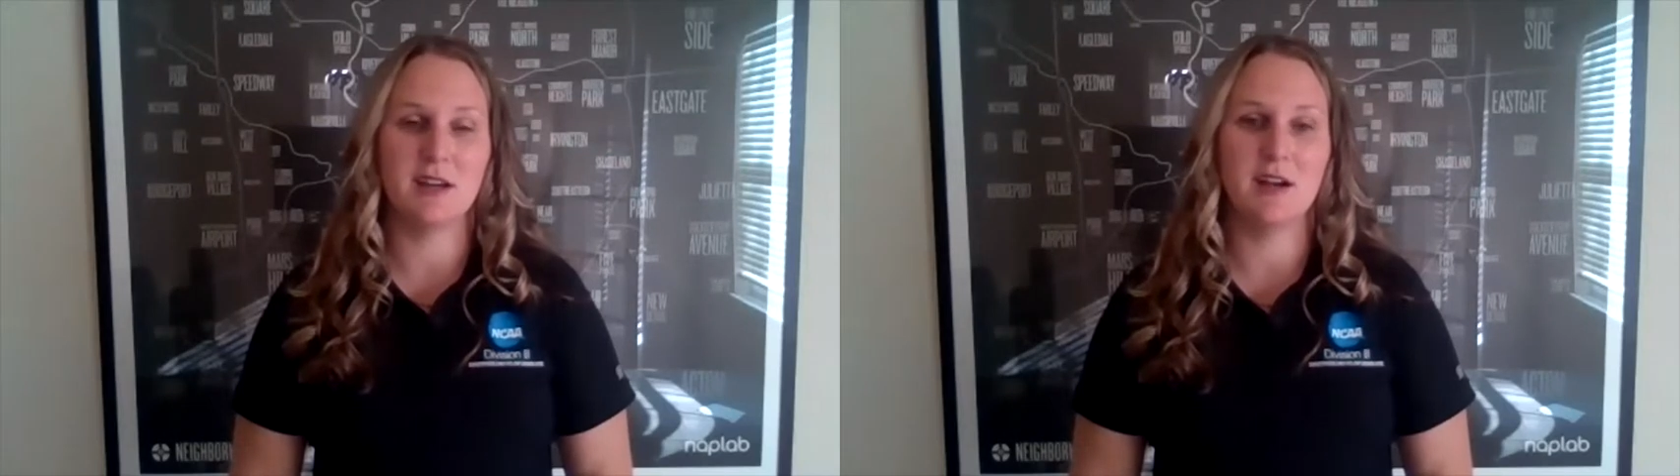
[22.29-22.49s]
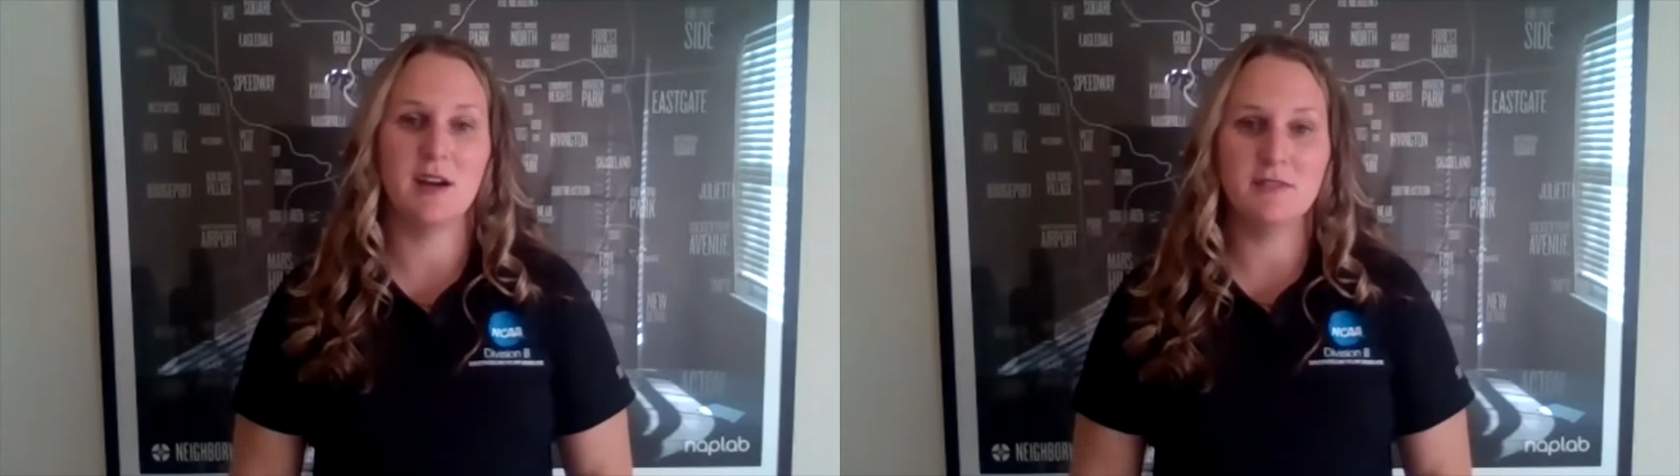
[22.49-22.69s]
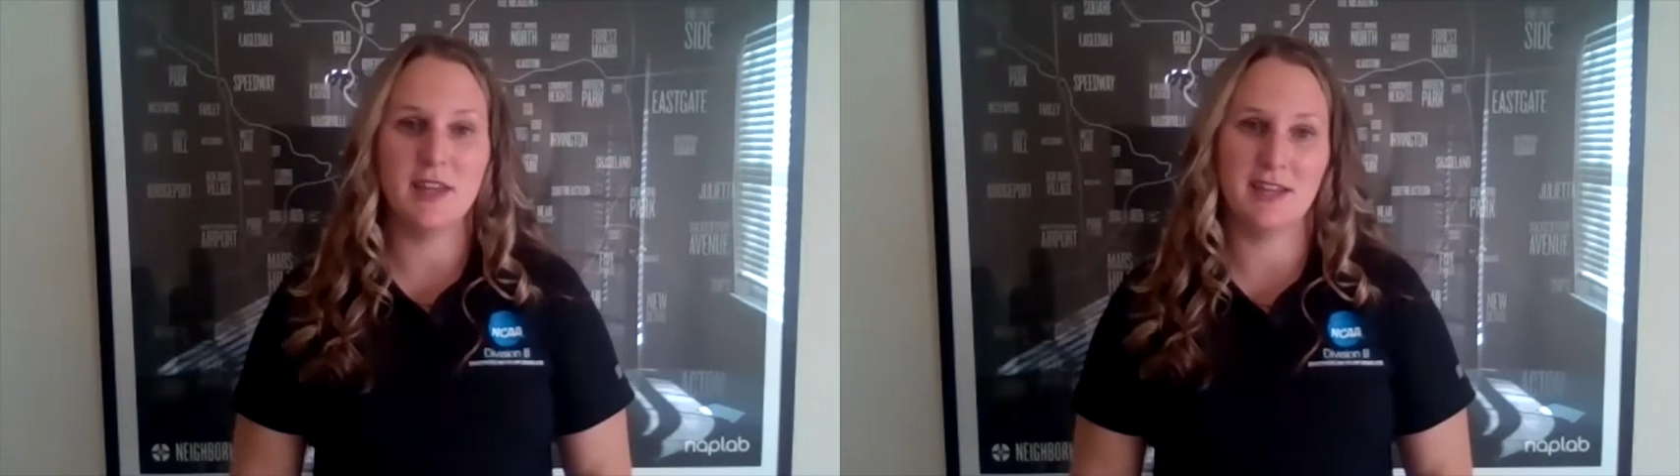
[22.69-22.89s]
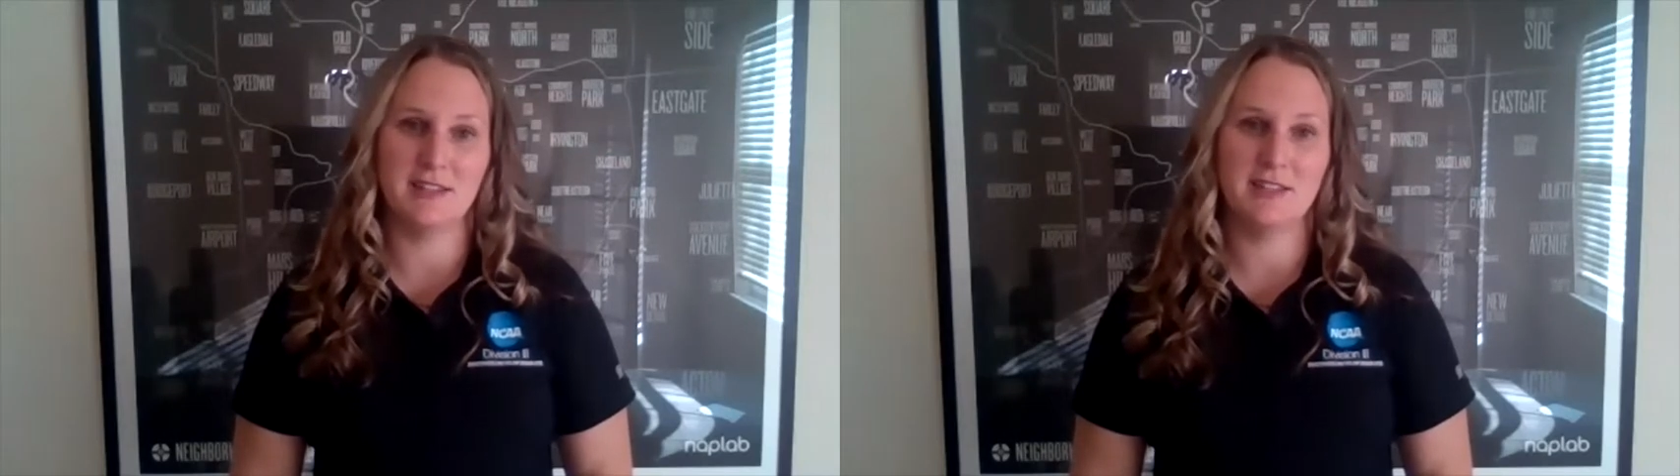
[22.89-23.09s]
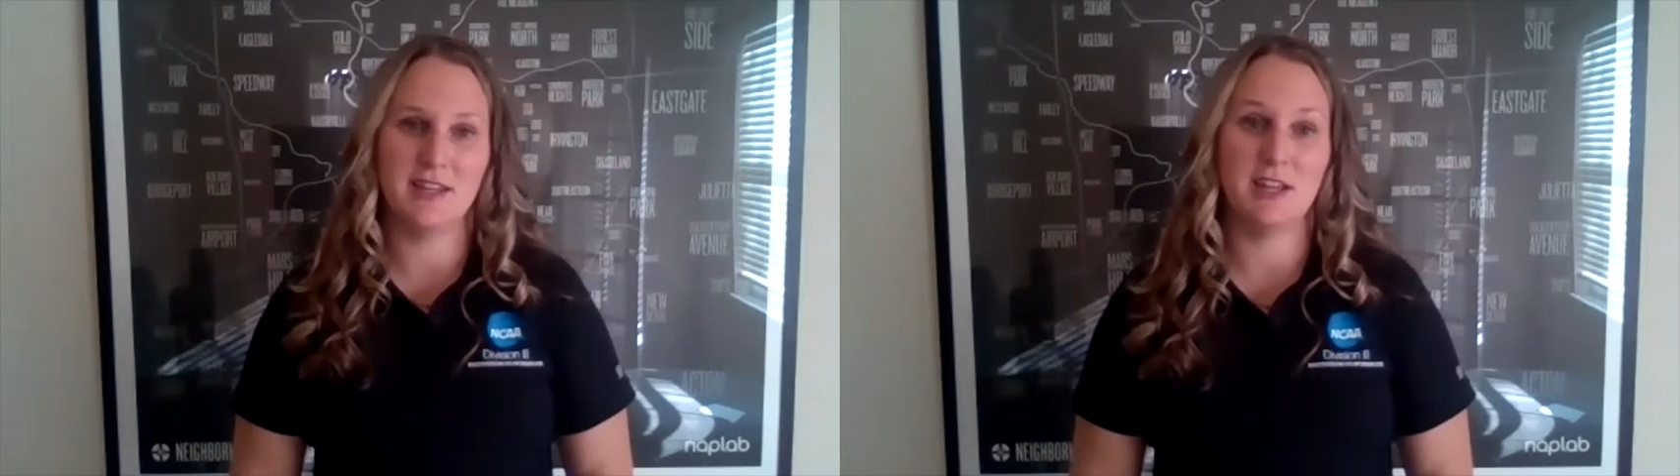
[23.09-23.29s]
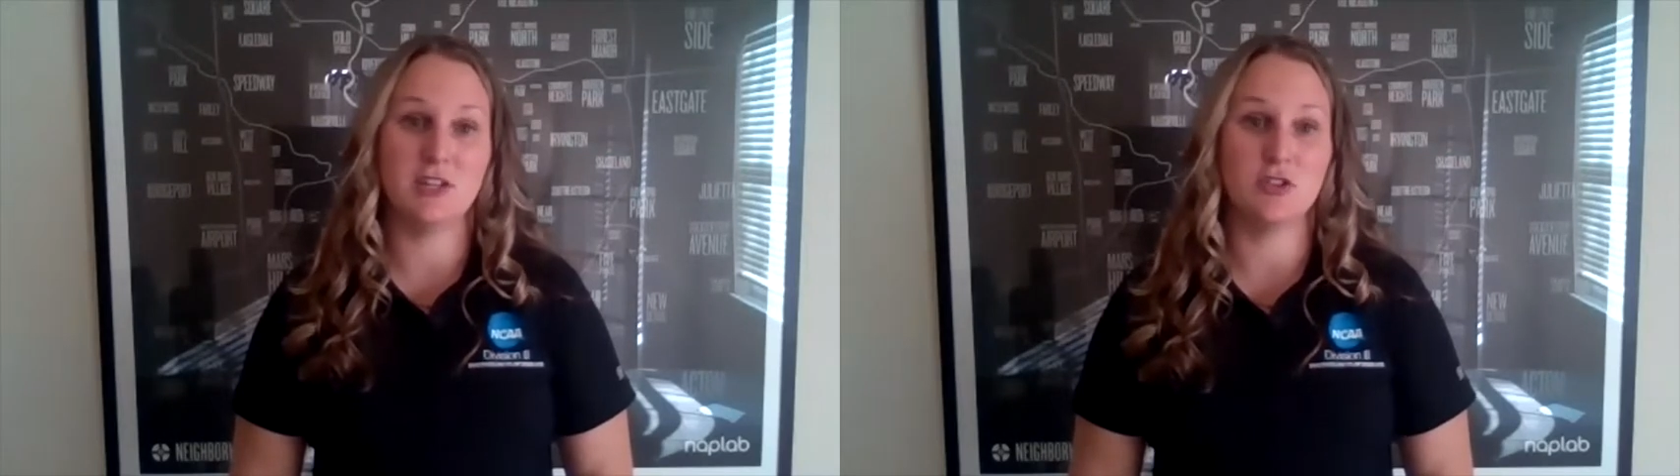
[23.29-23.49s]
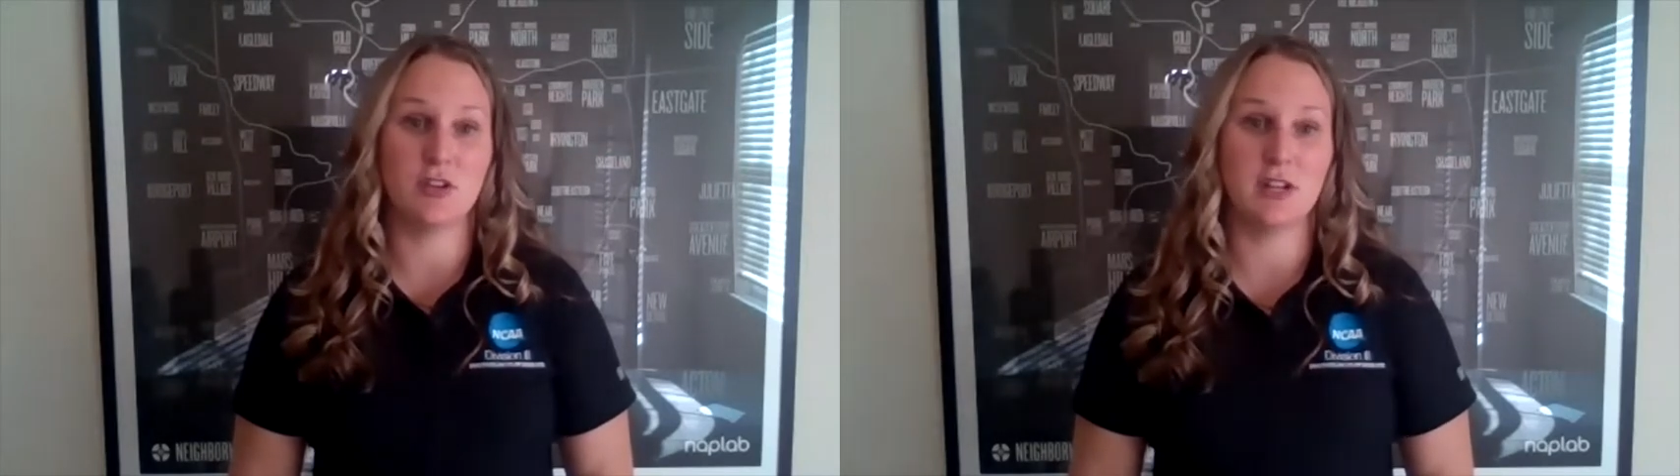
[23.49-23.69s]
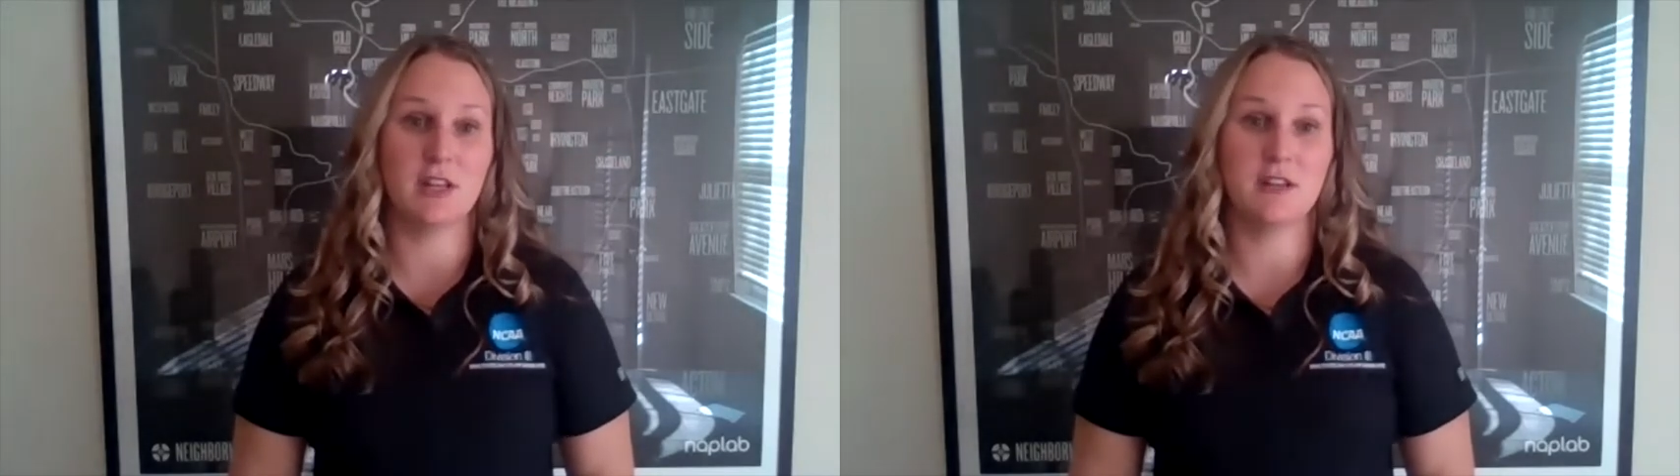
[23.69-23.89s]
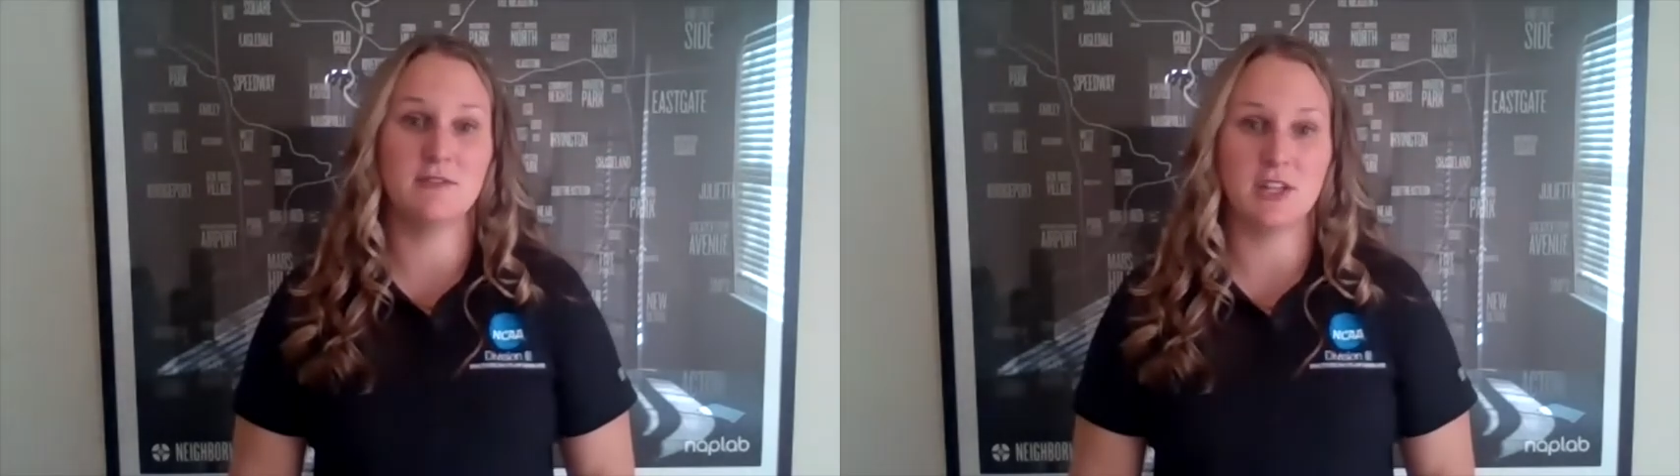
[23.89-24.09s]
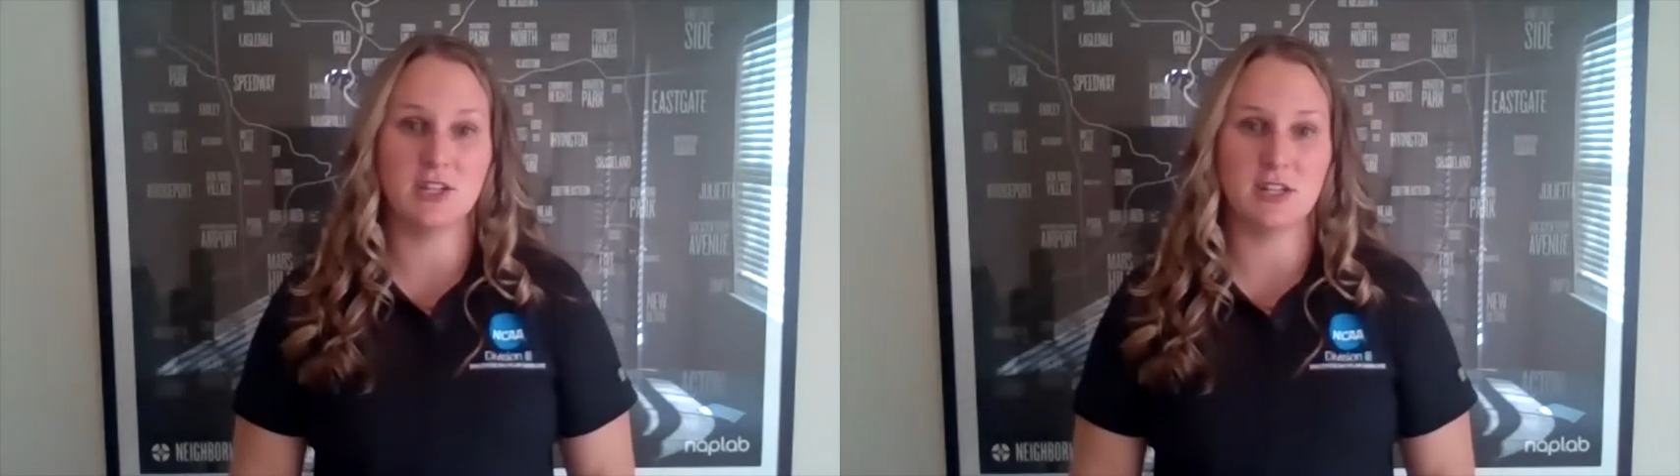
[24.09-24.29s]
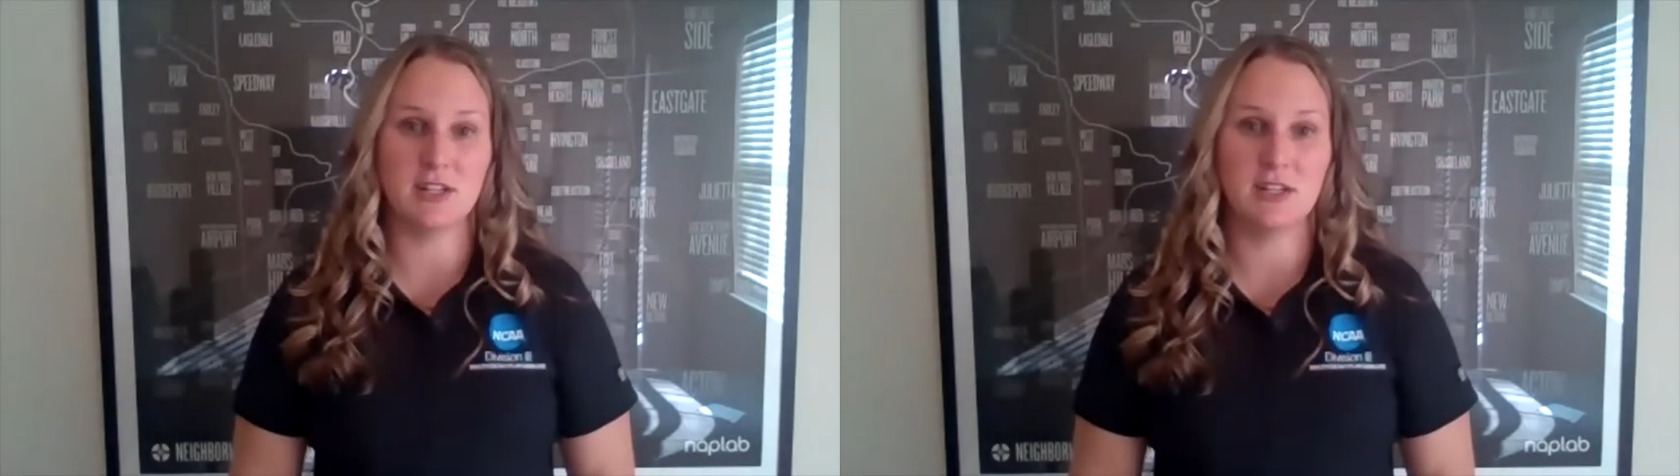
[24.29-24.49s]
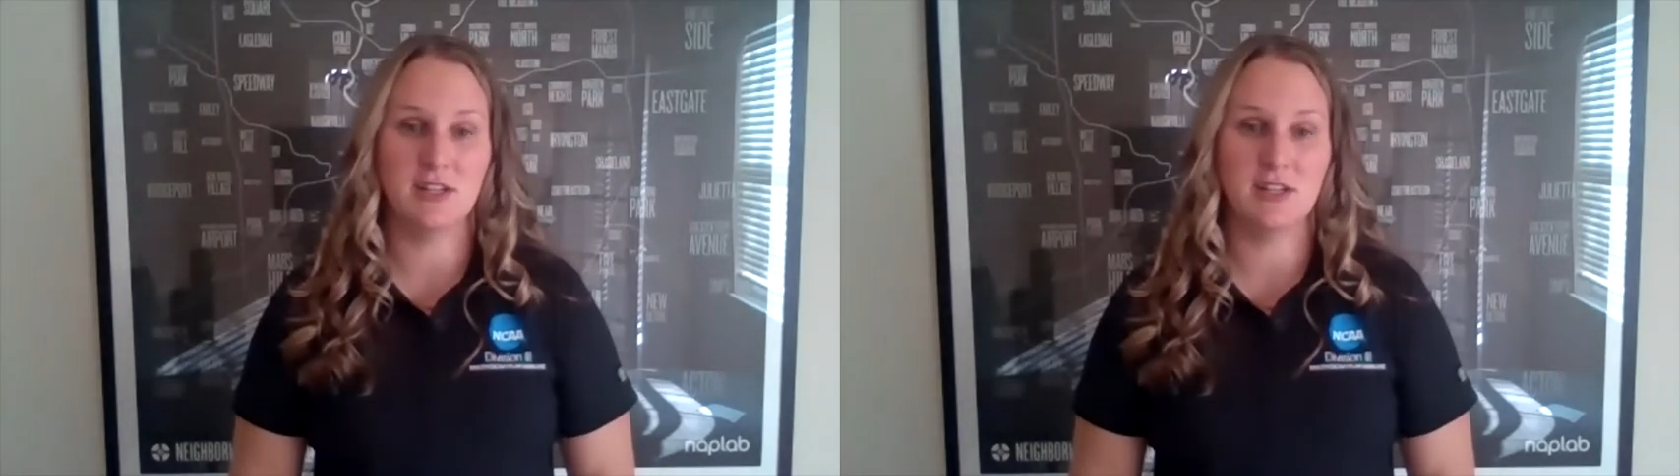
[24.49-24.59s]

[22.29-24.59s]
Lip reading: of the NCAA during convention.